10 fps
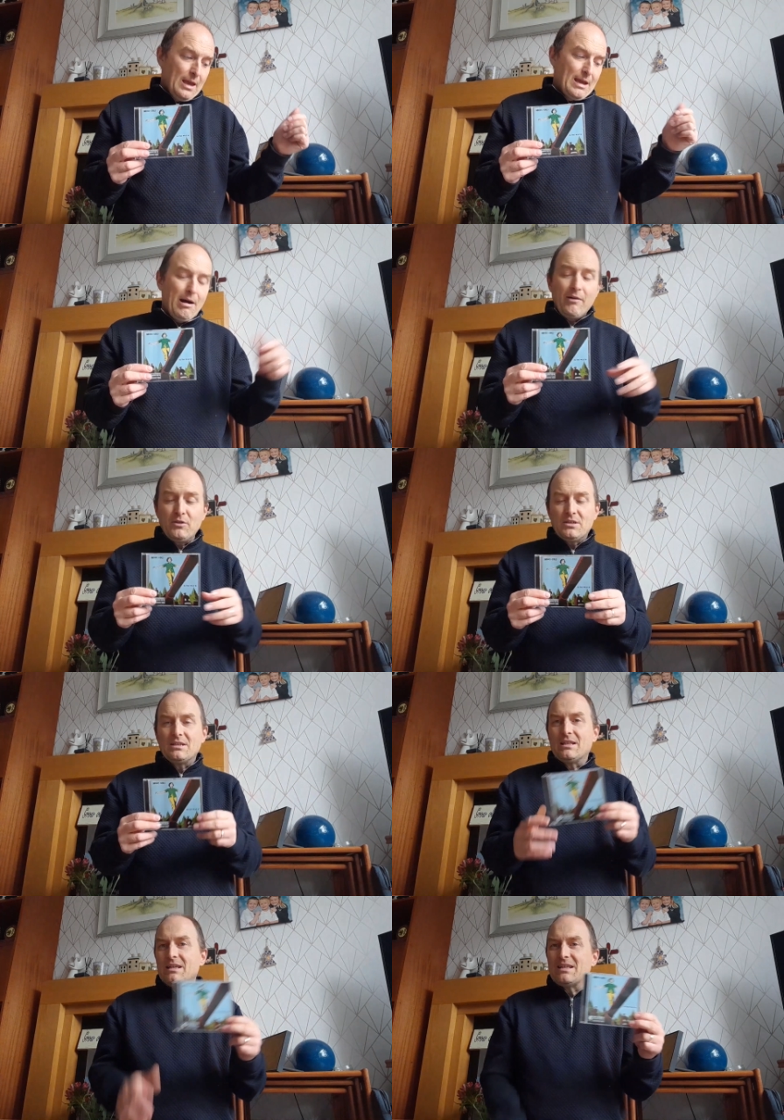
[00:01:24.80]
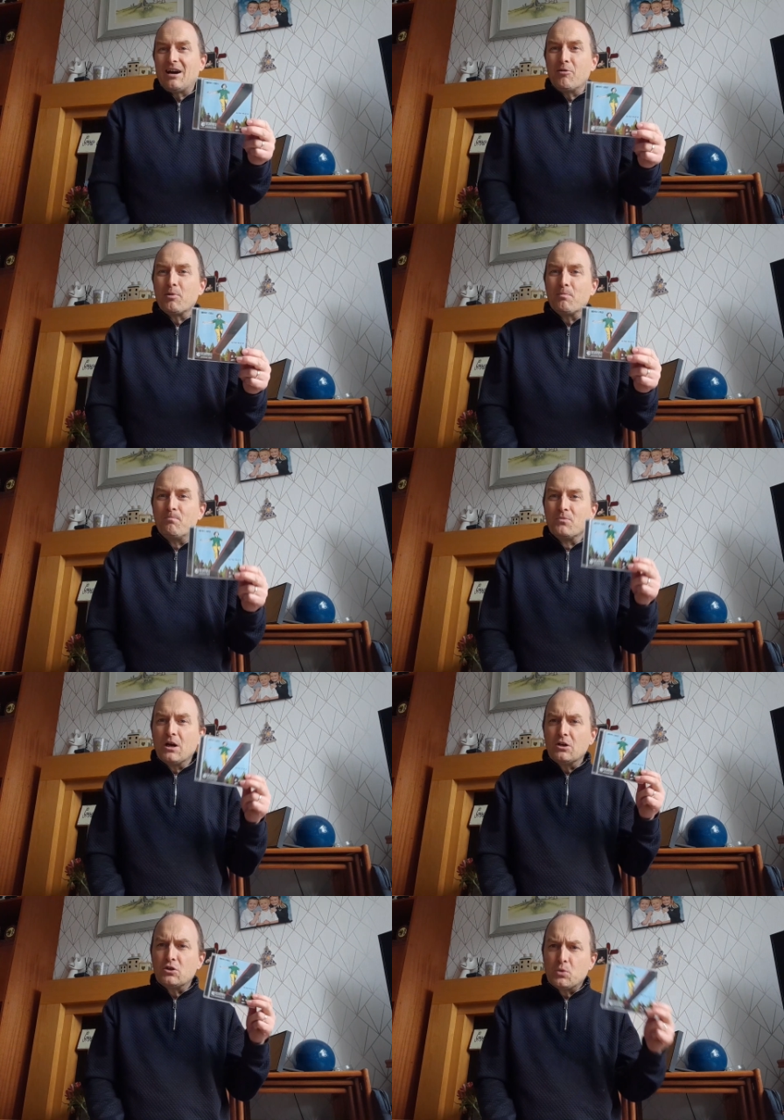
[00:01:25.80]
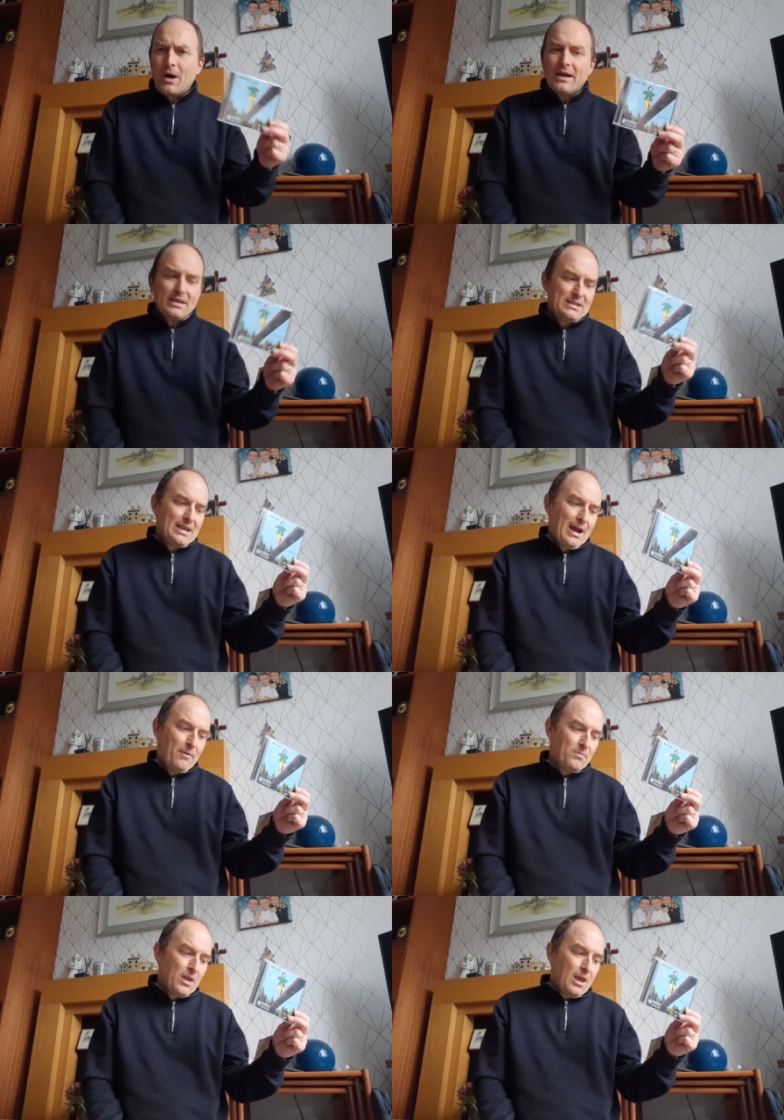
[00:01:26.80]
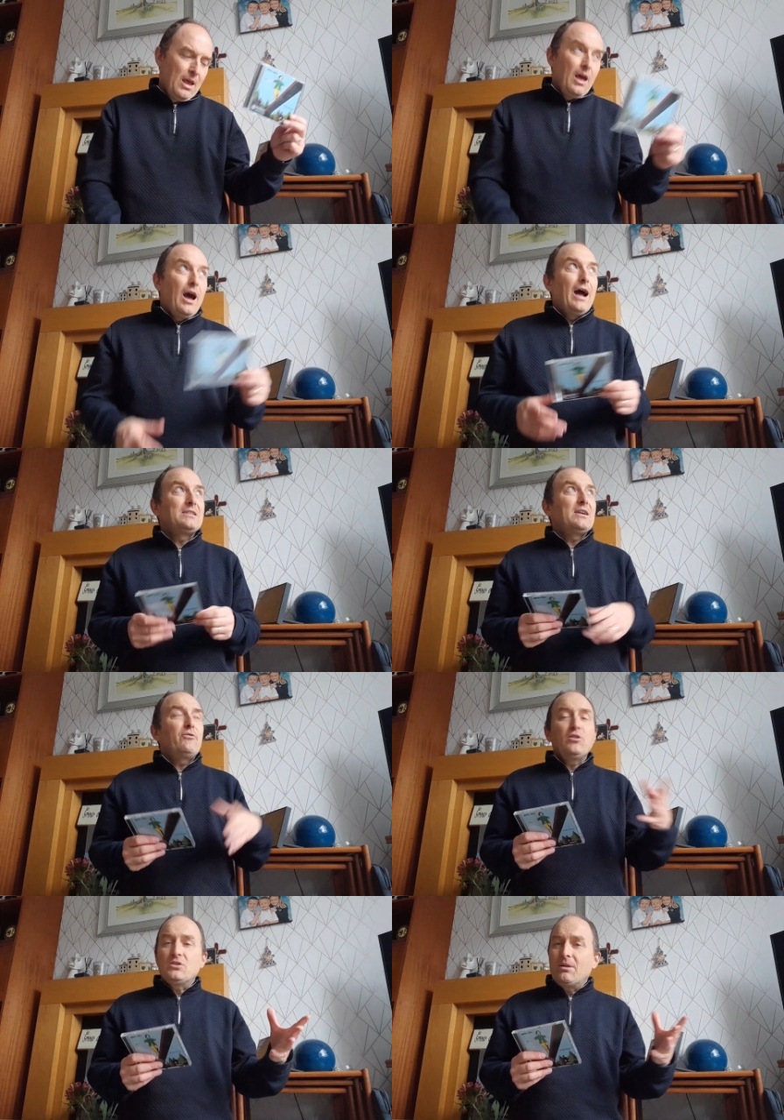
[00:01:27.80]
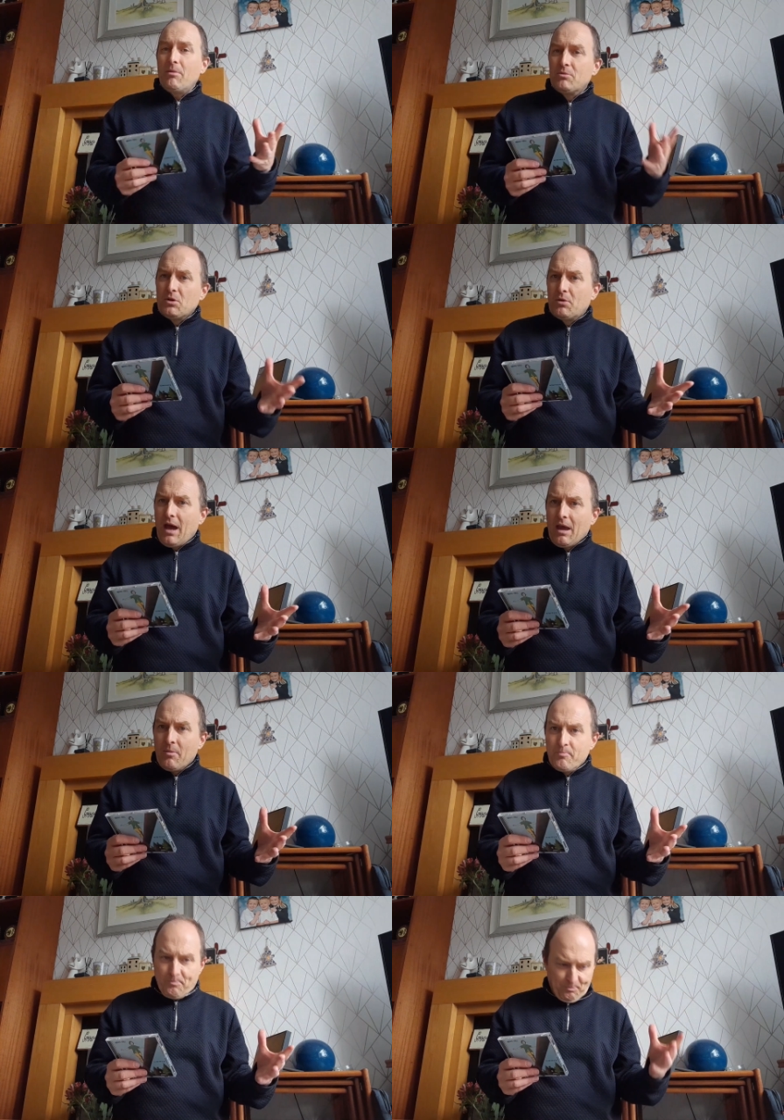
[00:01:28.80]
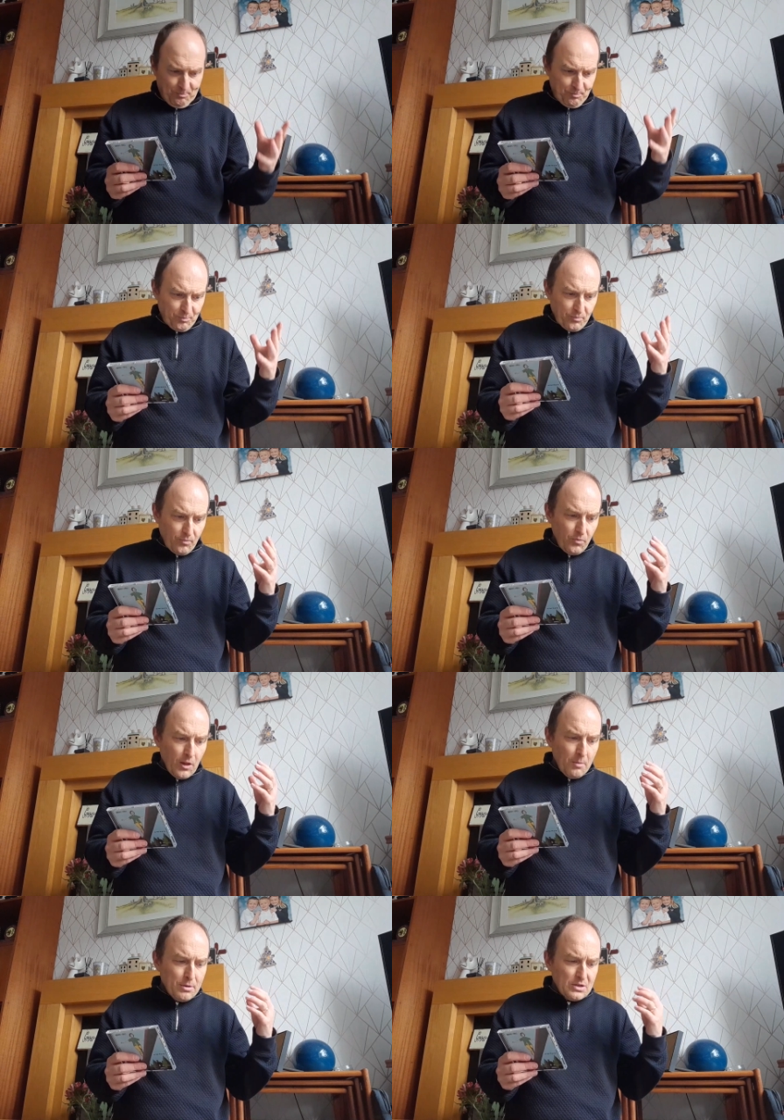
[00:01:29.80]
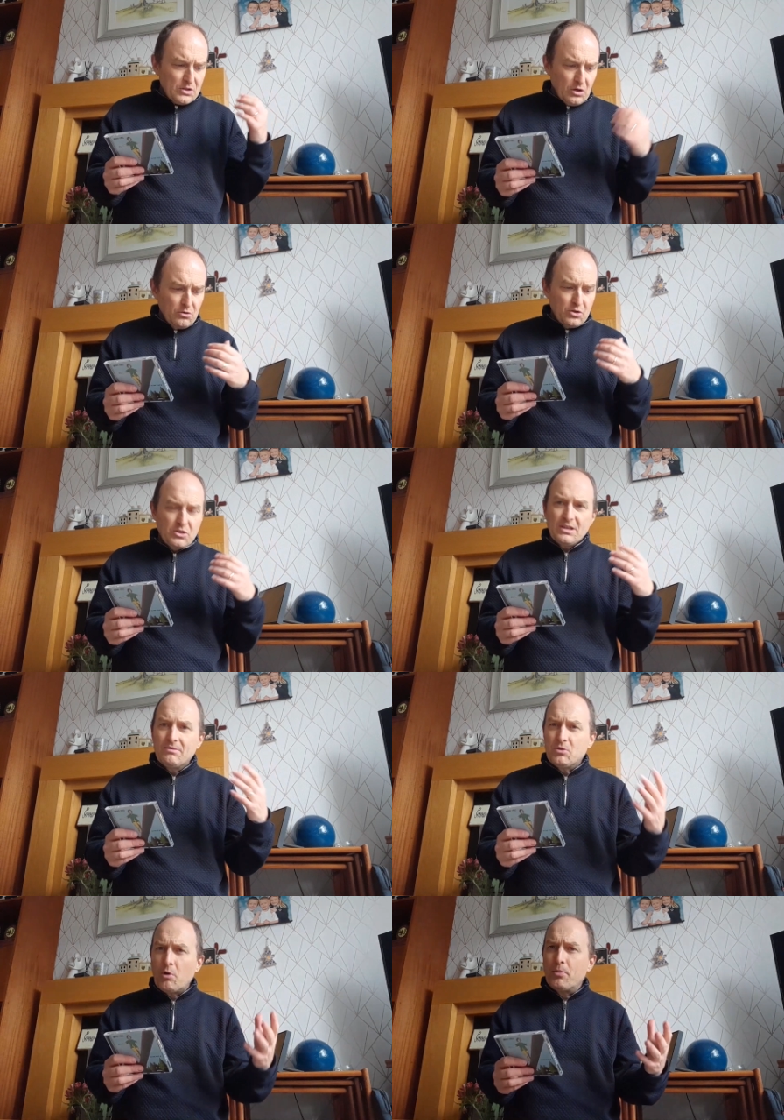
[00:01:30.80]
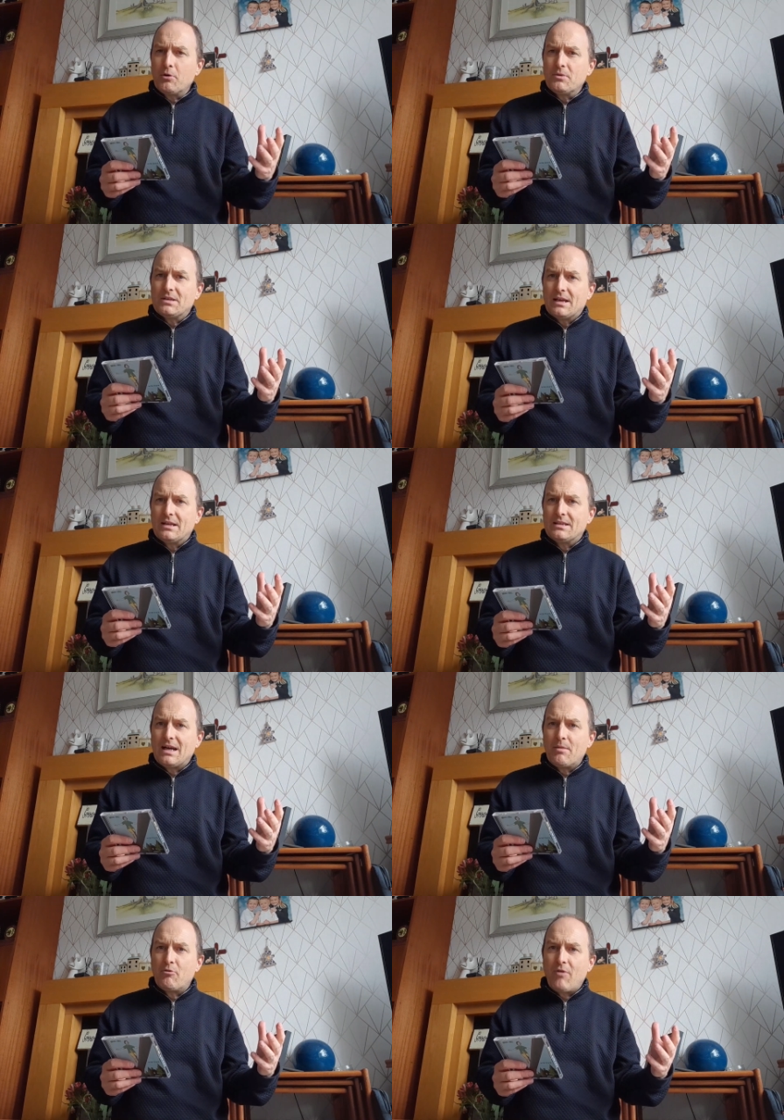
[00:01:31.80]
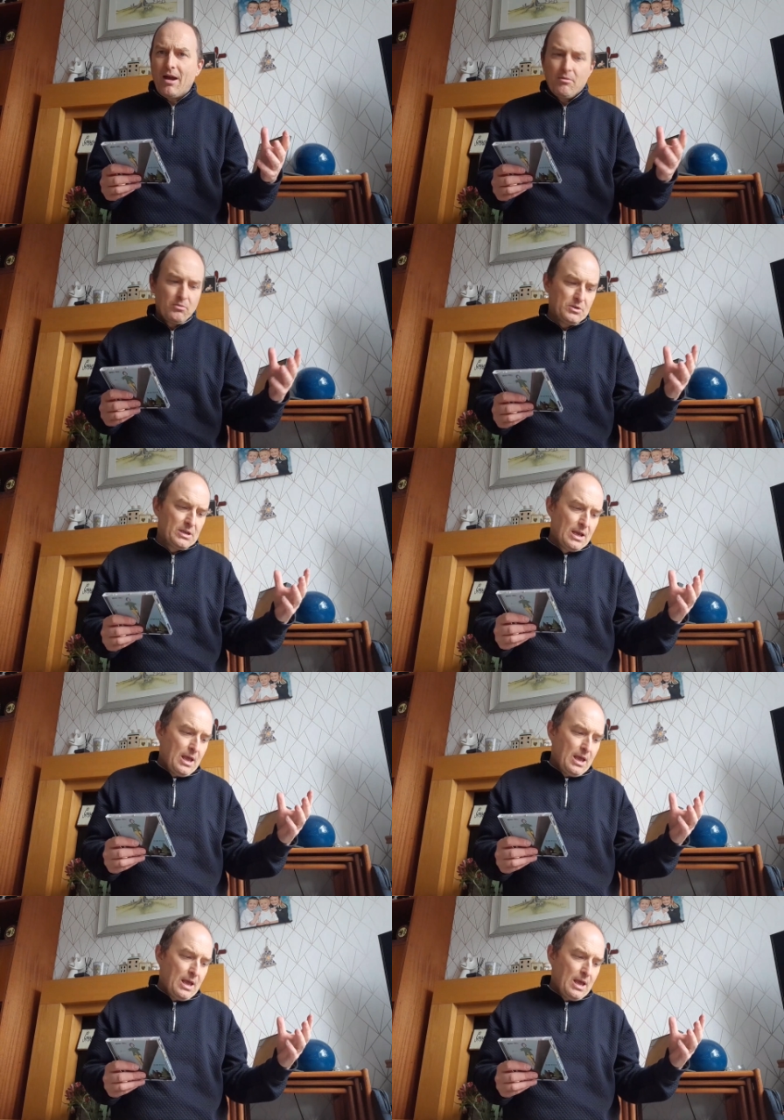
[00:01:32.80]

Now, I've listened to this album twice now. I'd say first time it was okay, but the songs just seem to open up the second time around.